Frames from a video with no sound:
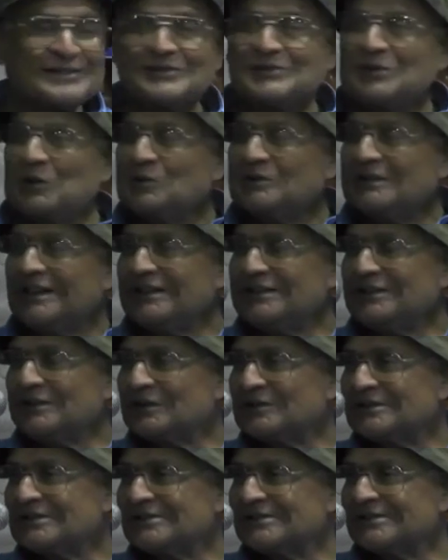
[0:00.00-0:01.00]
So can you.
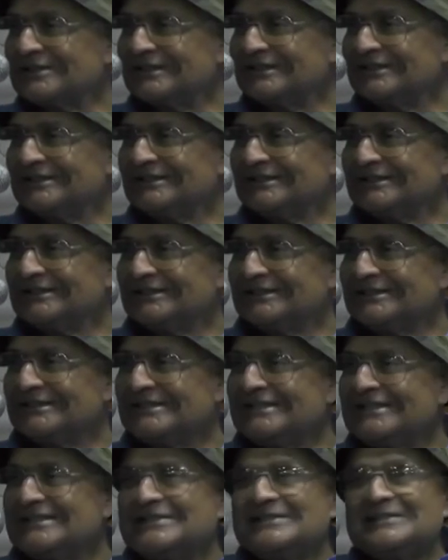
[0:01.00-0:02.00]

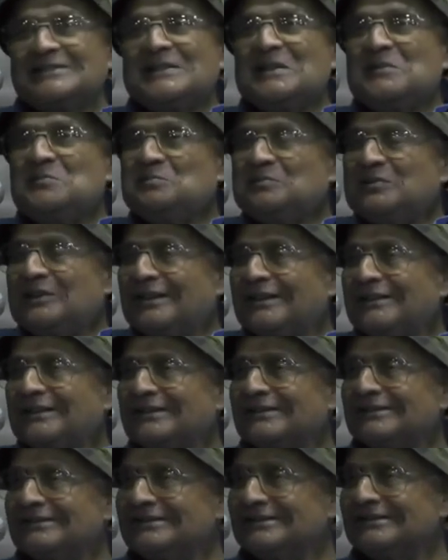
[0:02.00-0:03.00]
It's
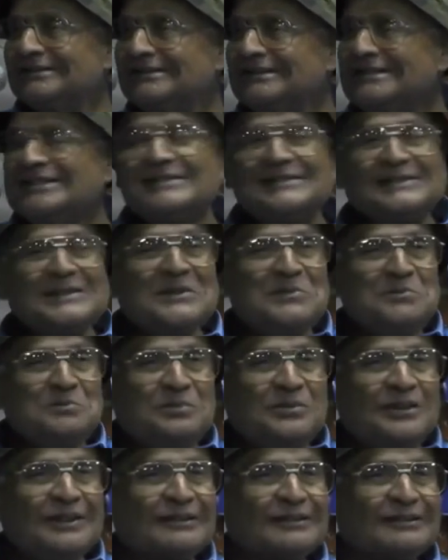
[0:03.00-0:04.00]
simple. It's
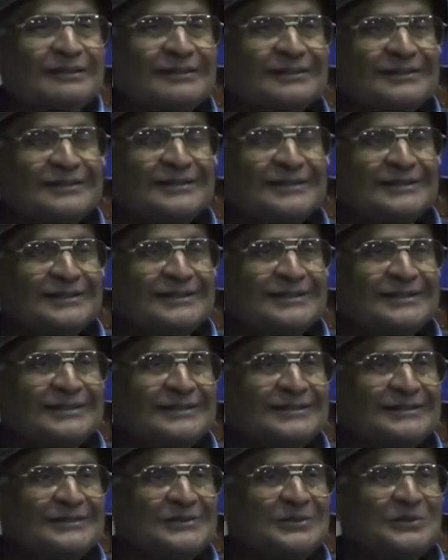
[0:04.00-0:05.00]
simple.
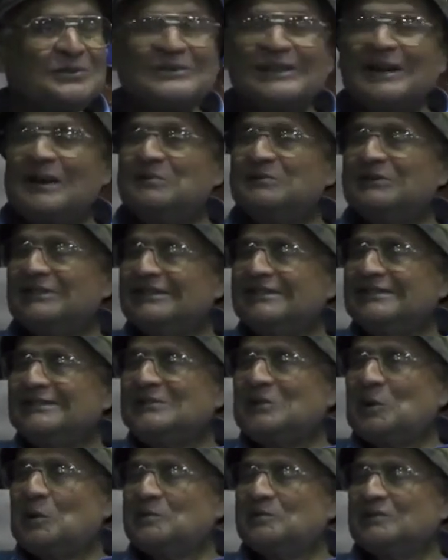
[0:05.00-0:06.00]
To travel in
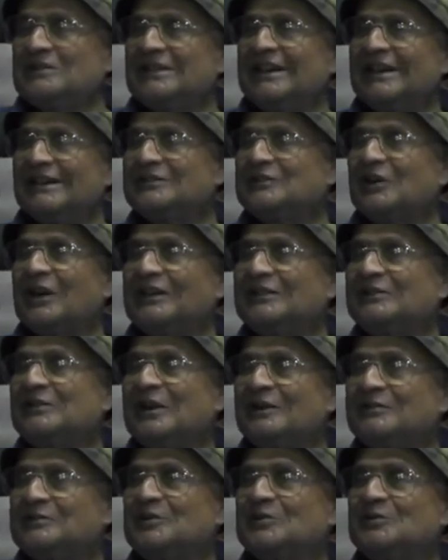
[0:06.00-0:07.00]
the open heart, all you
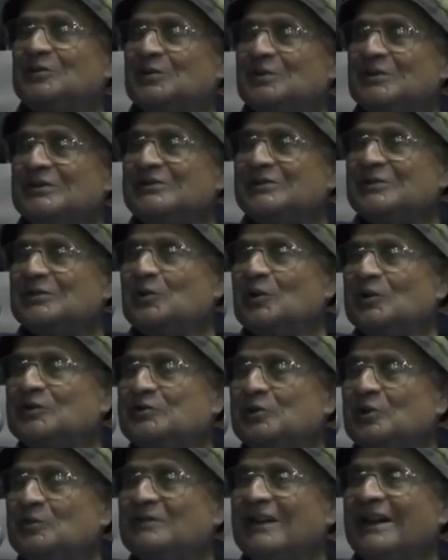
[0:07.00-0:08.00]
have to do is to go
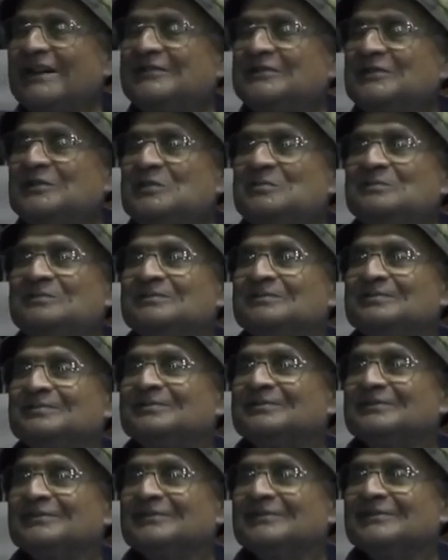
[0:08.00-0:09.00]
to your
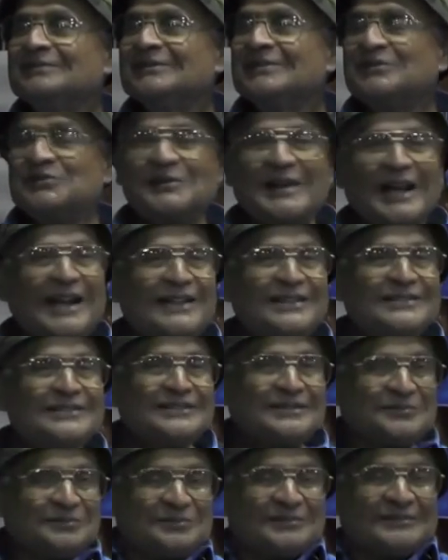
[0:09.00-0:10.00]
bathroom,
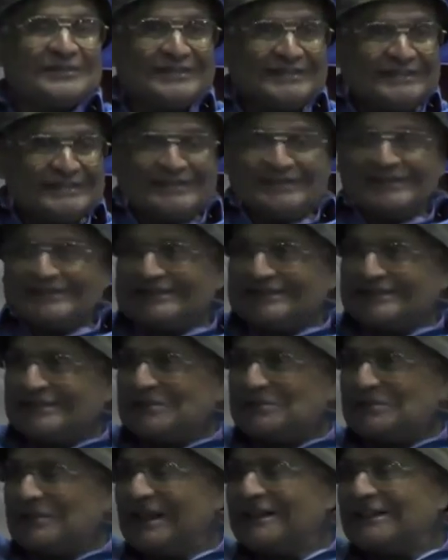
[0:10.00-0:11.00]

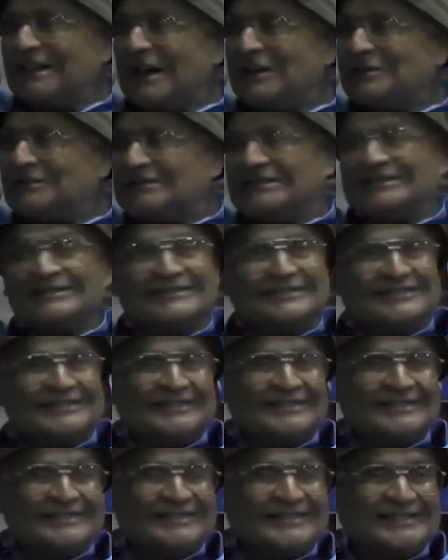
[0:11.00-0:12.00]
stand, let out,
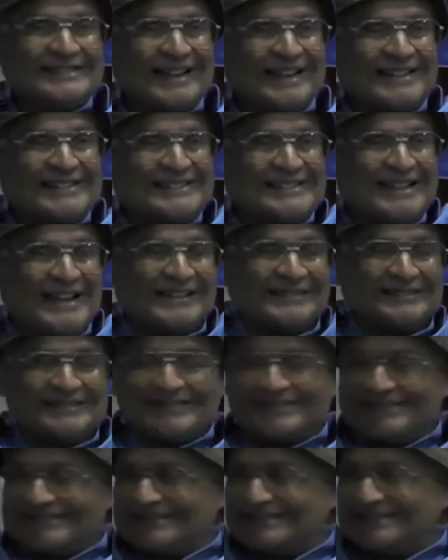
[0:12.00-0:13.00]
and
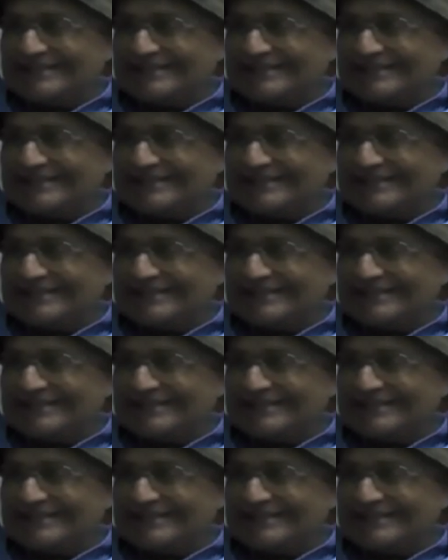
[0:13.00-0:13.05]
sing.